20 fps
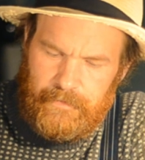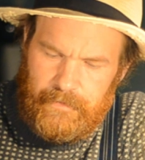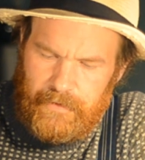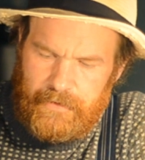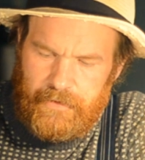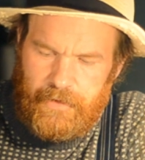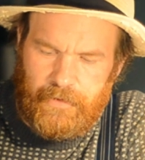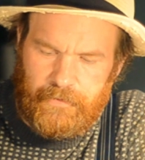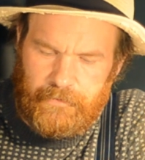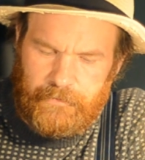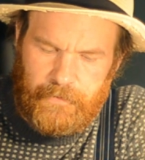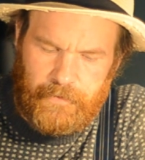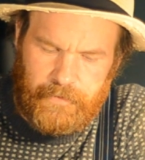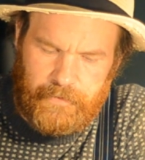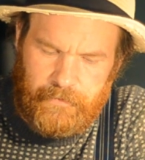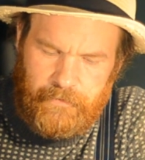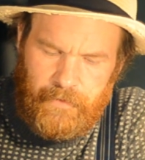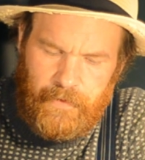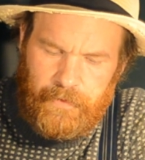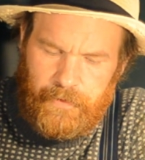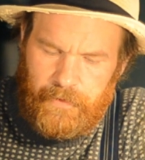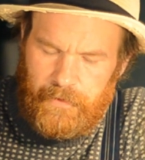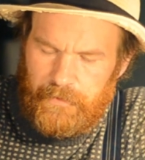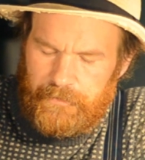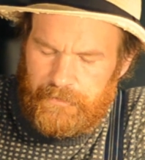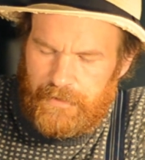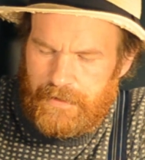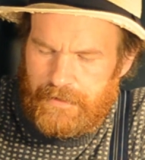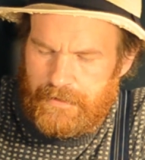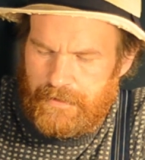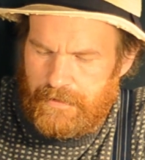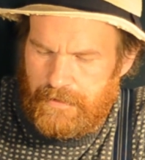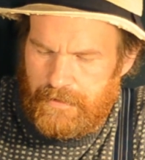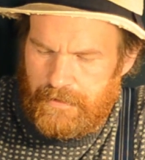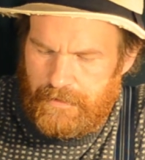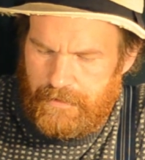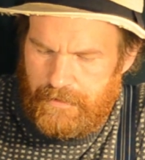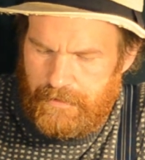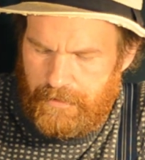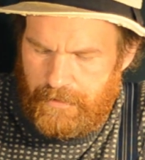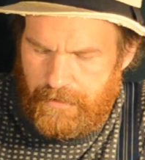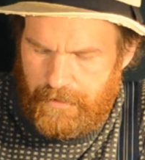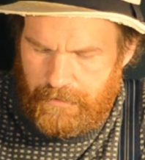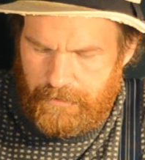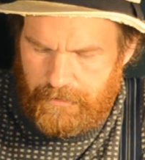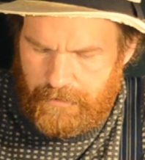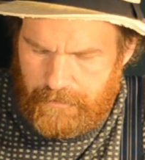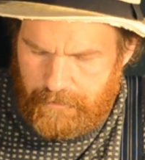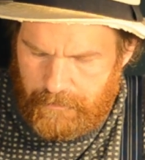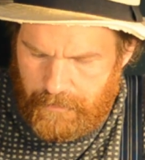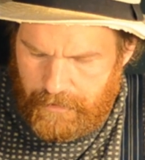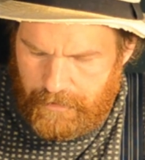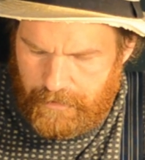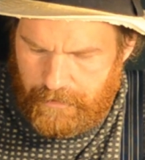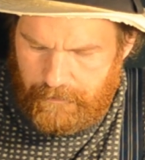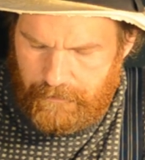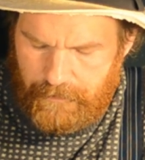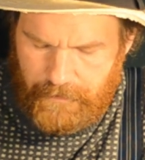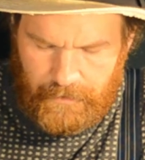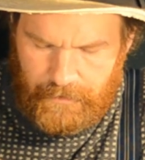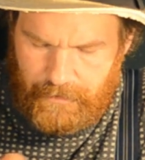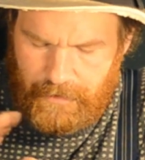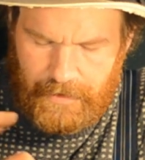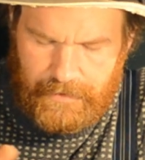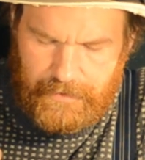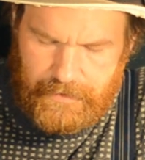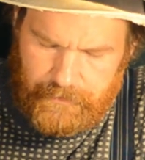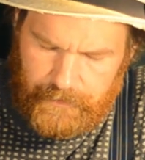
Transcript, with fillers: account for the width of that indicator, but that